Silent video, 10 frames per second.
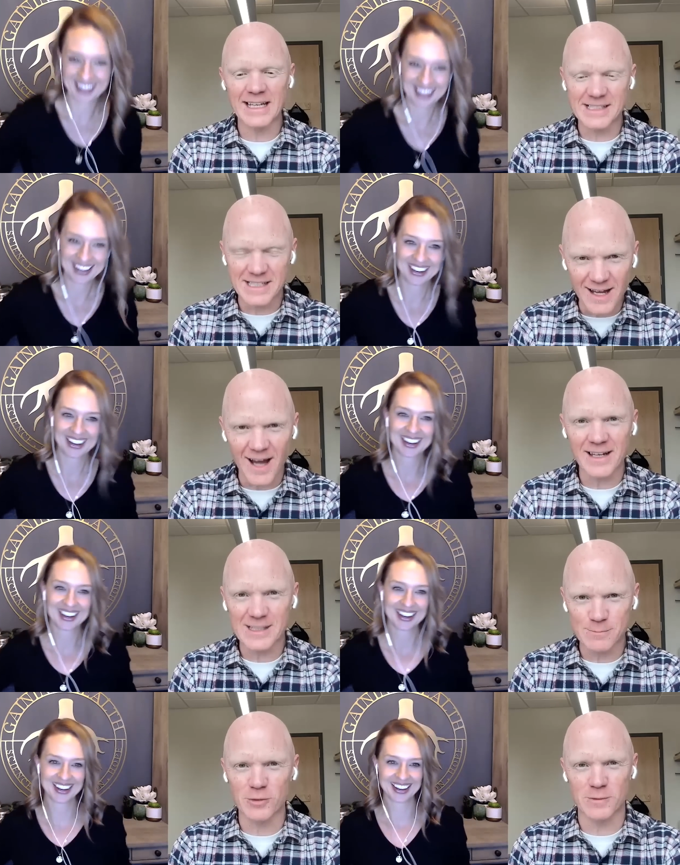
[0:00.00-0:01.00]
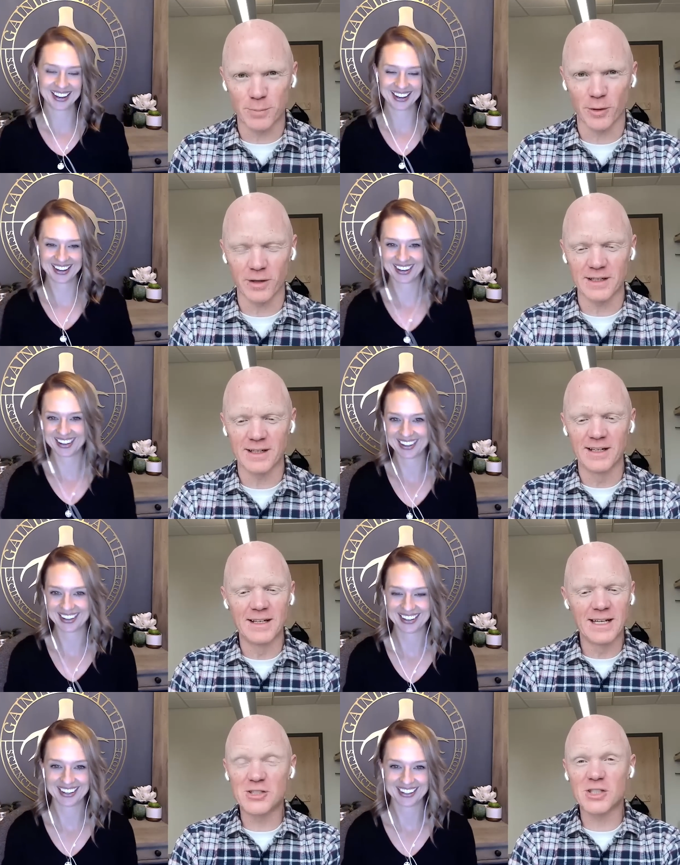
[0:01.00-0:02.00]
Speaker 1: It is not its most important.
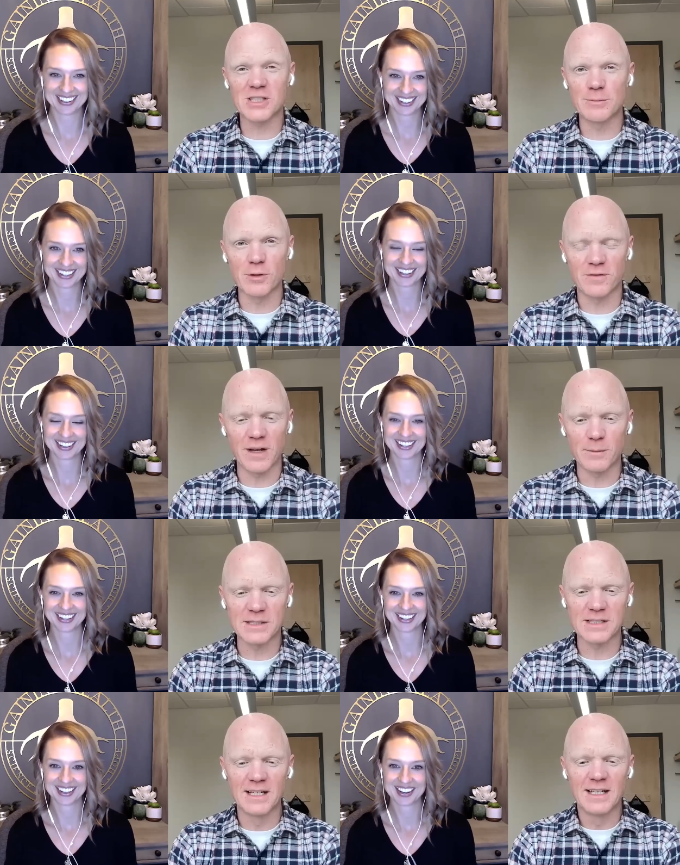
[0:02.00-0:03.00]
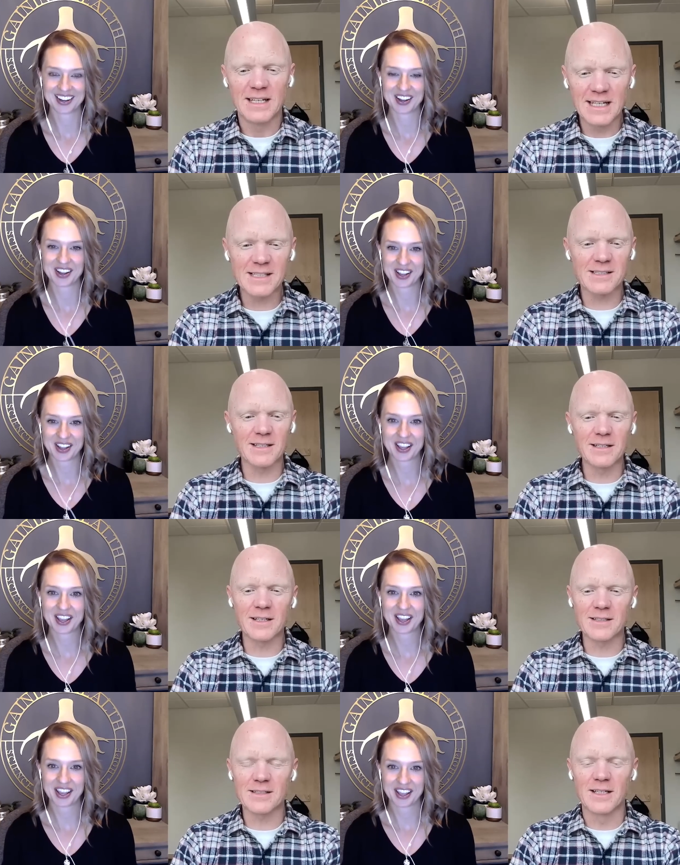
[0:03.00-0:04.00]
It's just the most famous. Insulin
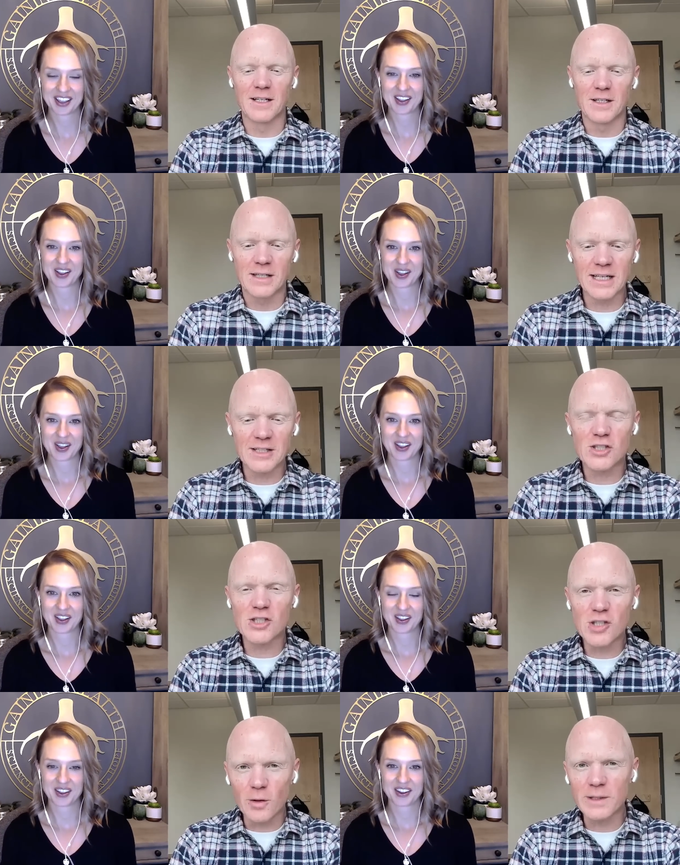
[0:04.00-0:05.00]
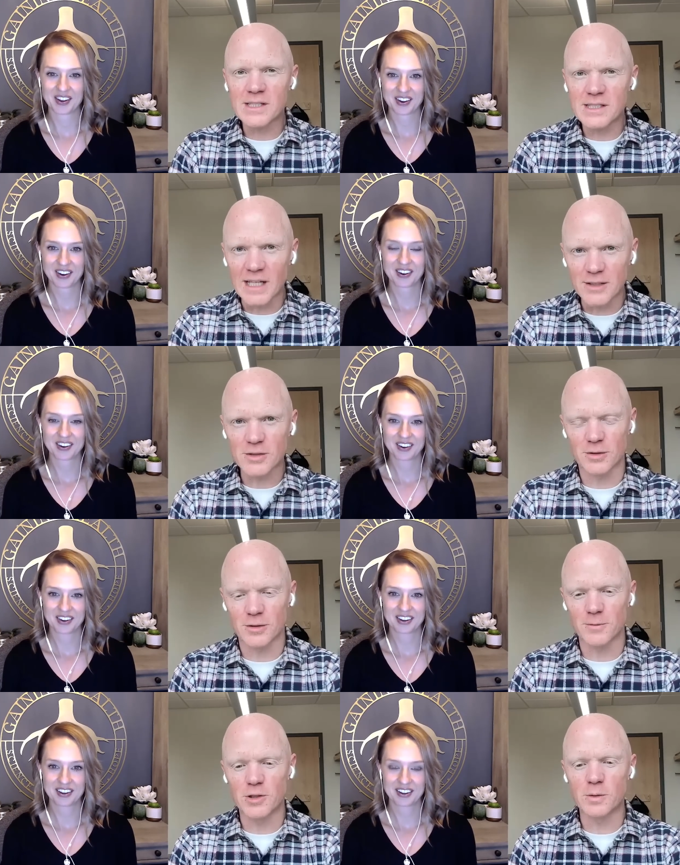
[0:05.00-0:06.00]
does. It is so
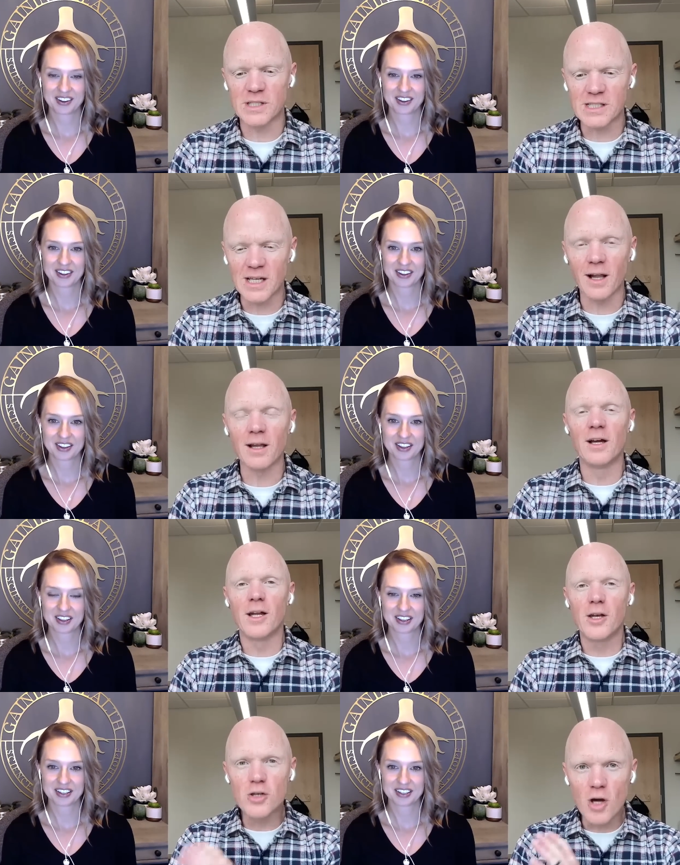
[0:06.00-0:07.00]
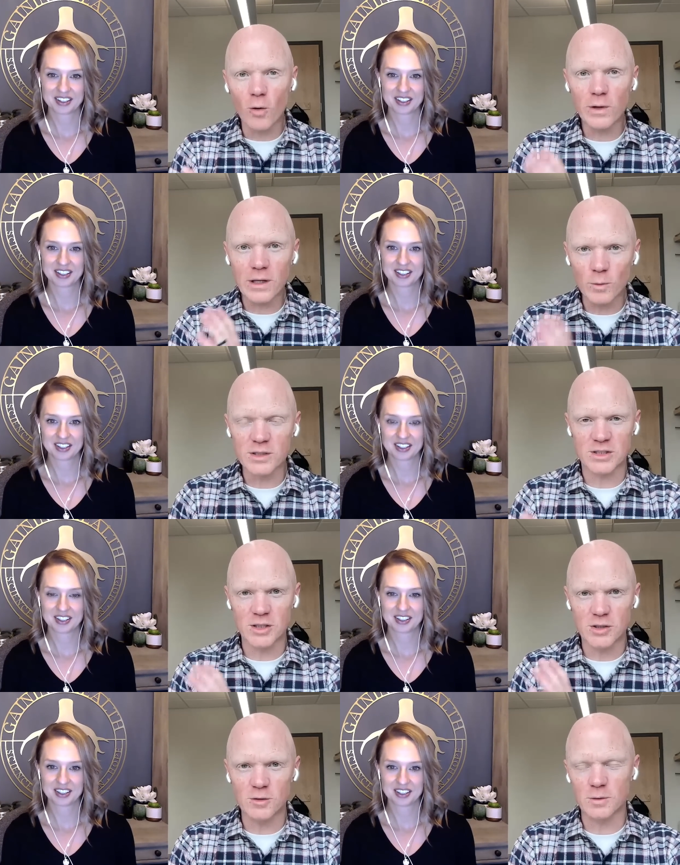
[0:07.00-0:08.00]
essential to a cell knowing what
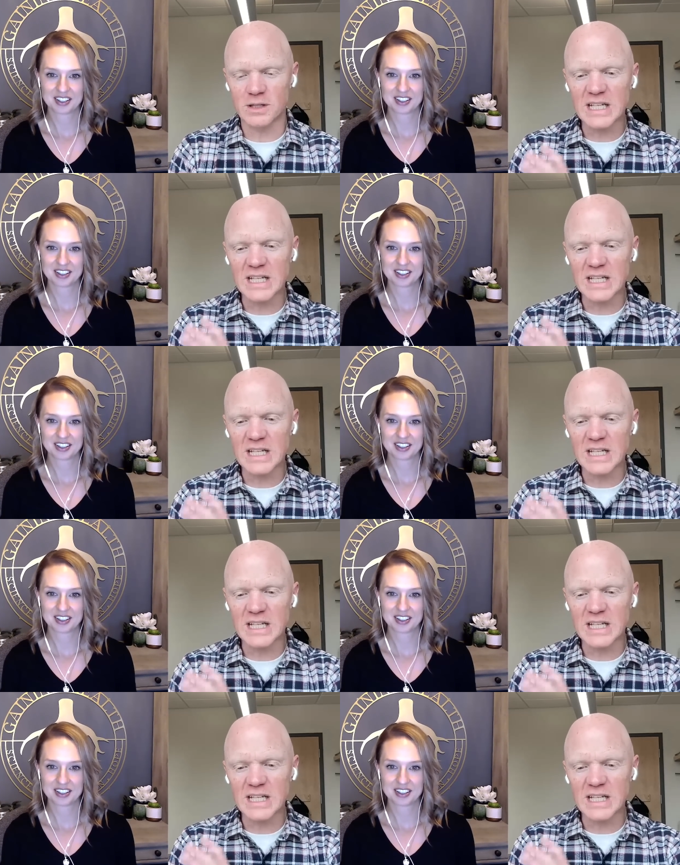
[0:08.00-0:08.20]
to do with